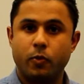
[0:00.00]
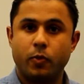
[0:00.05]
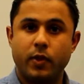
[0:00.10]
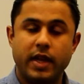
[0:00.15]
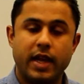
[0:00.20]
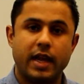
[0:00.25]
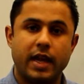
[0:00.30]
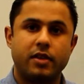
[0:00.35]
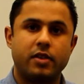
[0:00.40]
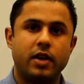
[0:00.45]

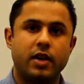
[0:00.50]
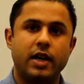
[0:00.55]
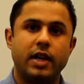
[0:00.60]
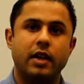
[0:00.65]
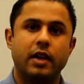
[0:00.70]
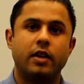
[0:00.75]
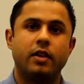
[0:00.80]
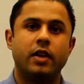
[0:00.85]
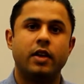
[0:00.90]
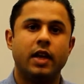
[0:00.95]
we get
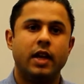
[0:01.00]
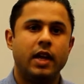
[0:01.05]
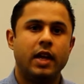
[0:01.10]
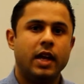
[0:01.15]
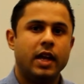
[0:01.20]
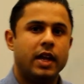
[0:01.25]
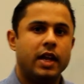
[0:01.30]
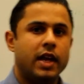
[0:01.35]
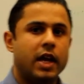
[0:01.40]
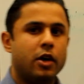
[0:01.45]
tired.
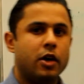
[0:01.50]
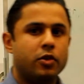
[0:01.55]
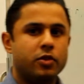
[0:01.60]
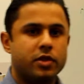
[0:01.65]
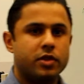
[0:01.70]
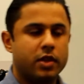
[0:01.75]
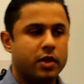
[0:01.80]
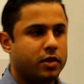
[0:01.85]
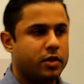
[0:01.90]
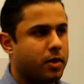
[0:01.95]

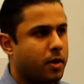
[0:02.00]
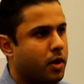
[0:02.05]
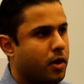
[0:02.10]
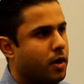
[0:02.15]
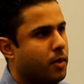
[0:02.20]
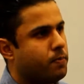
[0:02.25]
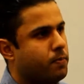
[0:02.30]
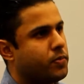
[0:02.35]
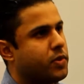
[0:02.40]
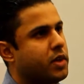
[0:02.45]
Now, the,
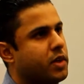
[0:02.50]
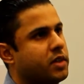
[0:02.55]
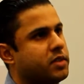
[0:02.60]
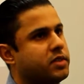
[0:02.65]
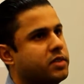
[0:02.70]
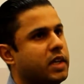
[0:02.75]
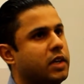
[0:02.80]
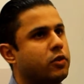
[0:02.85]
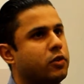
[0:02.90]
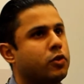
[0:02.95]
the, the
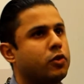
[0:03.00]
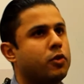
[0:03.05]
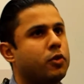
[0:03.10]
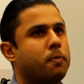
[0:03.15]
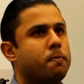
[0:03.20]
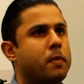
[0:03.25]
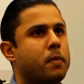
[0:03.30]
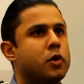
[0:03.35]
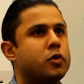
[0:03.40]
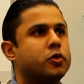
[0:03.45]

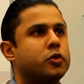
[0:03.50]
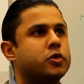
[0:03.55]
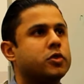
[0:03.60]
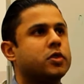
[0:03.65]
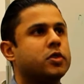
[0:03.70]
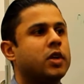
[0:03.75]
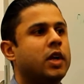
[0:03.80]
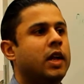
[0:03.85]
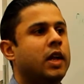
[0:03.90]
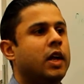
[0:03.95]
single
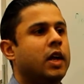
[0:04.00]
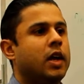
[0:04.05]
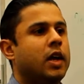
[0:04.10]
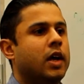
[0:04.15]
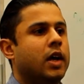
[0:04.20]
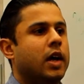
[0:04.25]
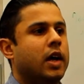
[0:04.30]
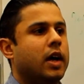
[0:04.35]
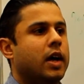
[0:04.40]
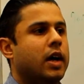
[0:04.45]
most
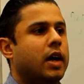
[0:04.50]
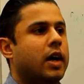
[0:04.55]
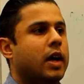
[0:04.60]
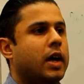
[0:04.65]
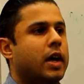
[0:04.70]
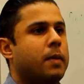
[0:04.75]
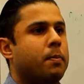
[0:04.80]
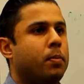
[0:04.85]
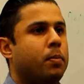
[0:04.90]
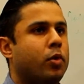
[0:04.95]

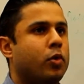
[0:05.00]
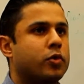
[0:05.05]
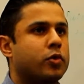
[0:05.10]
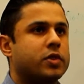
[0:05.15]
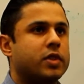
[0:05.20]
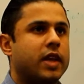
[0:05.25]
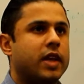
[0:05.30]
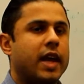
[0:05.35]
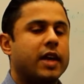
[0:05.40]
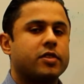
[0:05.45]
uh,
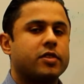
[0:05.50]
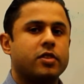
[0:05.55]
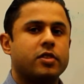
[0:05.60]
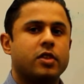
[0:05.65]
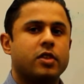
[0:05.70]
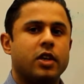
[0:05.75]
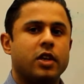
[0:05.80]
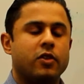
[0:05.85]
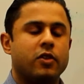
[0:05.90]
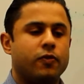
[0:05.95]
important
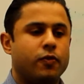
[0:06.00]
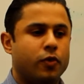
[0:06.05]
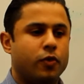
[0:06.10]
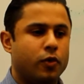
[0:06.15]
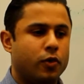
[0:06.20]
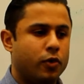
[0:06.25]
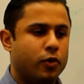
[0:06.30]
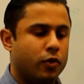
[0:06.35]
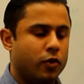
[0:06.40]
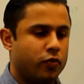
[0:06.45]
exercise
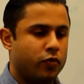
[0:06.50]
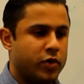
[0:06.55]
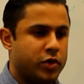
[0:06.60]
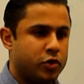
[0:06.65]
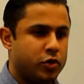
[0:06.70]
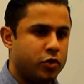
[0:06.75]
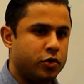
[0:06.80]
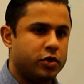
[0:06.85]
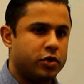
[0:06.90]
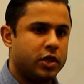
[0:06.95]
for
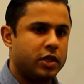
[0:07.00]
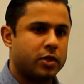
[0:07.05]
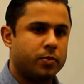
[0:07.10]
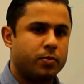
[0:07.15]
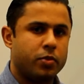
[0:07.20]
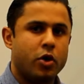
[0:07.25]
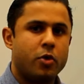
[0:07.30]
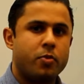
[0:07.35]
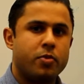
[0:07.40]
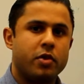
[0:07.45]
reducing
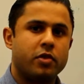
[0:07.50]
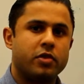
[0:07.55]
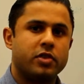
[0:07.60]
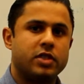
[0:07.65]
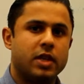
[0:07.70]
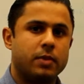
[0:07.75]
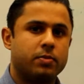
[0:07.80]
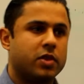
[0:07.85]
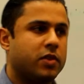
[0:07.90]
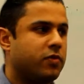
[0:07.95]
the
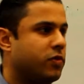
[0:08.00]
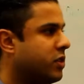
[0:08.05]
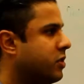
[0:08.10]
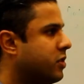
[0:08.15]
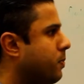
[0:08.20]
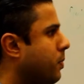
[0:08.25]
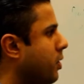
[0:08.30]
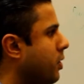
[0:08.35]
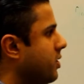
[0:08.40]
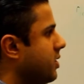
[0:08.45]
proprioceptor
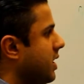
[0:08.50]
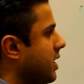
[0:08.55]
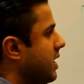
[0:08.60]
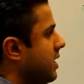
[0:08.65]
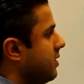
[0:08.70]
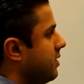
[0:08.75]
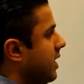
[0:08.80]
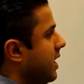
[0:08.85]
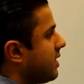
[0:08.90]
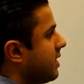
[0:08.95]
response
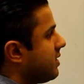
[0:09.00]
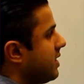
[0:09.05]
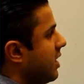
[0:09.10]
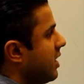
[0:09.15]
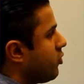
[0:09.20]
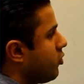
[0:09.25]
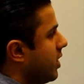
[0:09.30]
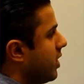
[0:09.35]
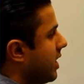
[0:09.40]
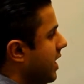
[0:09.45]
is
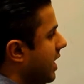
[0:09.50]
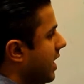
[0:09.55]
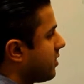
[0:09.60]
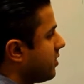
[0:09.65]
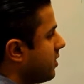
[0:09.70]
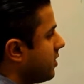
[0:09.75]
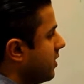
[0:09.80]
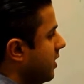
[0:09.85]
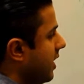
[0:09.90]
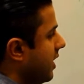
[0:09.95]
eccentric
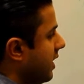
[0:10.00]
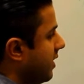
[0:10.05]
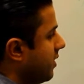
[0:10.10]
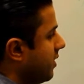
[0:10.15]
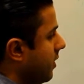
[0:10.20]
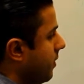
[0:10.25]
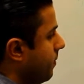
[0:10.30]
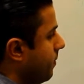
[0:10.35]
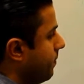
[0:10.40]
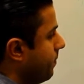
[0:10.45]

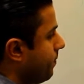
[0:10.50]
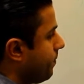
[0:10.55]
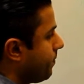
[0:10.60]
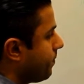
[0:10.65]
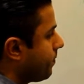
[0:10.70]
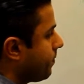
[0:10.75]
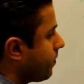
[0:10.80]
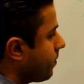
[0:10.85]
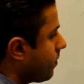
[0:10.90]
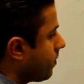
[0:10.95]
exercise.
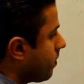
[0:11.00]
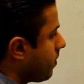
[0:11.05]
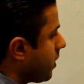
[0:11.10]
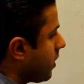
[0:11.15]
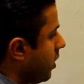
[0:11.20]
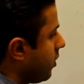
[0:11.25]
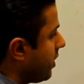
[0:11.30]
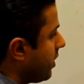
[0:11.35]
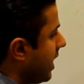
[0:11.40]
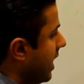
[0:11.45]

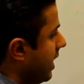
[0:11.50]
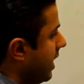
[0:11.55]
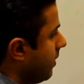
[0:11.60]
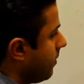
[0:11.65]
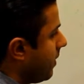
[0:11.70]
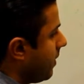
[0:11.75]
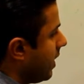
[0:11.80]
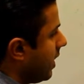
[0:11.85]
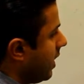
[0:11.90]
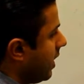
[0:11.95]

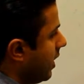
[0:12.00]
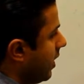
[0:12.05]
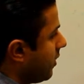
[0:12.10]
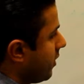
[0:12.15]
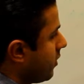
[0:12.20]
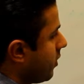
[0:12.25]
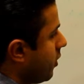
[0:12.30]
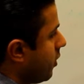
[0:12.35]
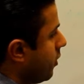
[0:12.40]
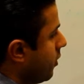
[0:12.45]
Okay,
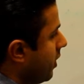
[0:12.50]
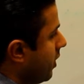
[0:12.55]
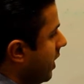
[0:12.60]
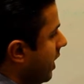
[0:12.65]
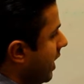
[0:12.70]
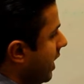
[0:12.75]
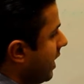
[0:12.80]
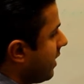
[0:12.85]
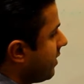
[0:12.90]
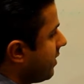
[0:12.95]
so
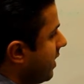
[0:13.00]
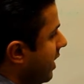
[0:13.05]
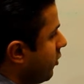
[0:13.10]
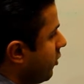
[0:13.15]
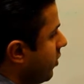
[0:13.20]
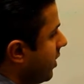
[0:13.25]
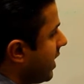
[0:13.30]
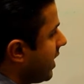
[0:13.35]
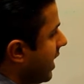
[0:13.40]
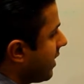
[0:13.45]

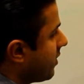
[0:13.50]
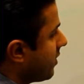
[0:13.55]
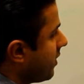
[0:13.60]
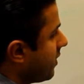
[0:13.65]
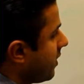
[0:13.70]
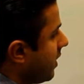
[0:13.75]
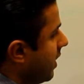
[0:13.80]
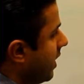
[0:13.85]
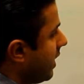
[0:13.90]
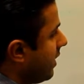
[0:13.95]
eccentric
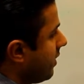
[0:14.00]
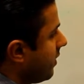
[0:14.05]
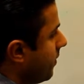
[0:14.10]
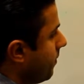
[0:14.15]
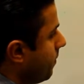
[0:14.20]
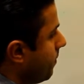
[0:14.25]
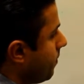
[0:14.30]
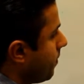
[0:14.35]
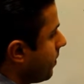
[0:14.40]
exercise